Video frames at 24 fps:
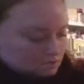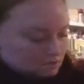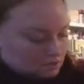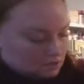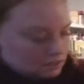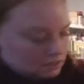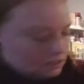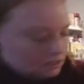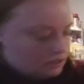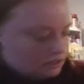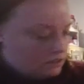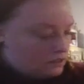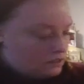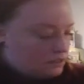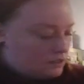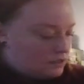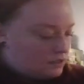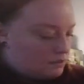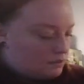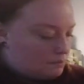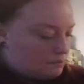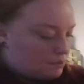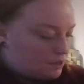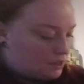gonna
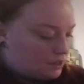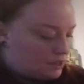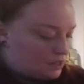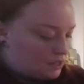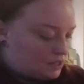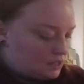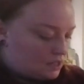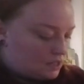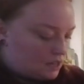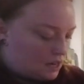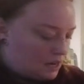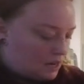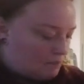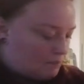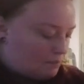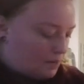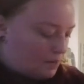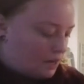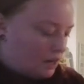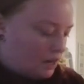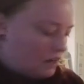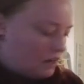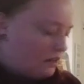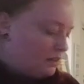put the top
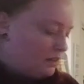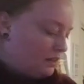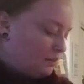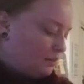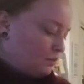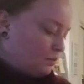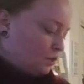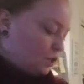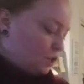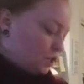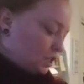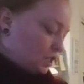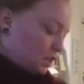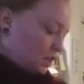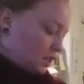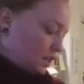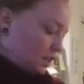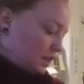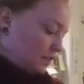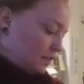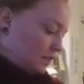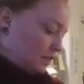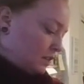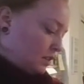on and then we're just
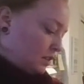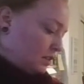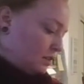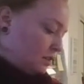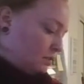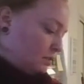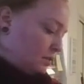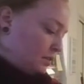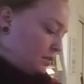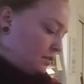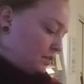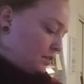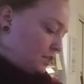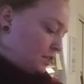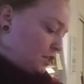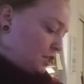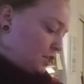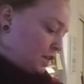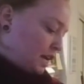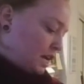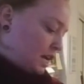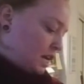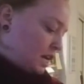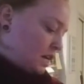gonna give it a little bit of
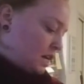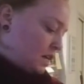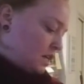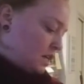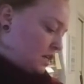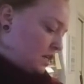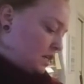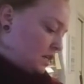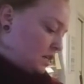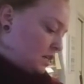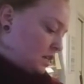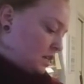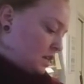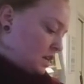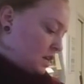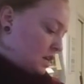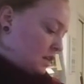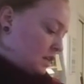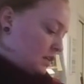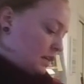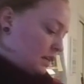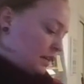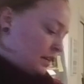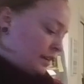shake.
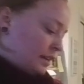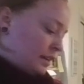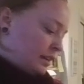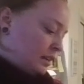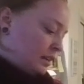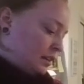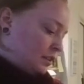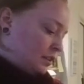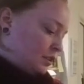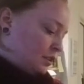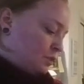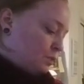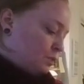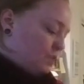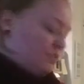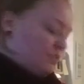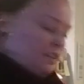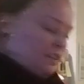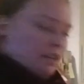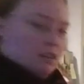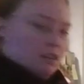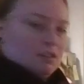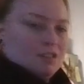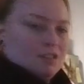It's not anything super
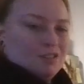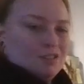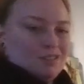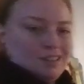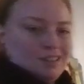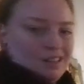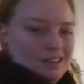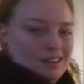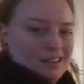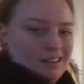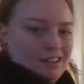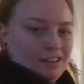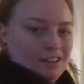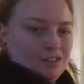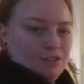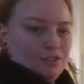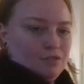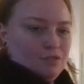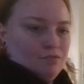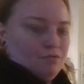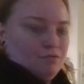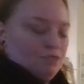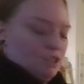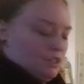vigorous or anything,
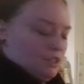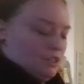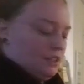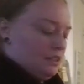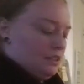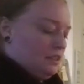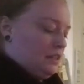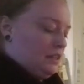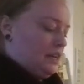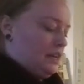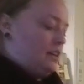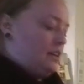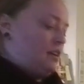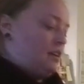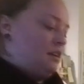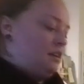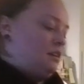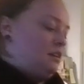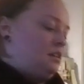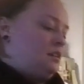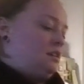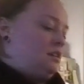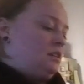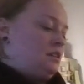just to like.
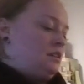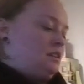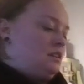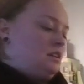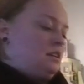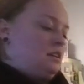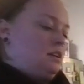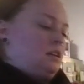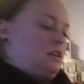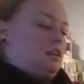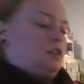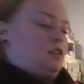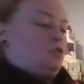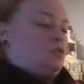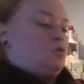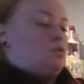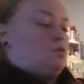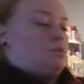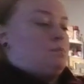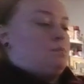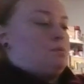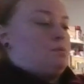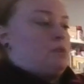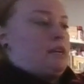
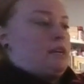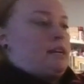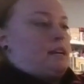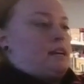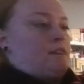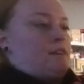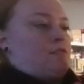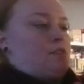Incorporate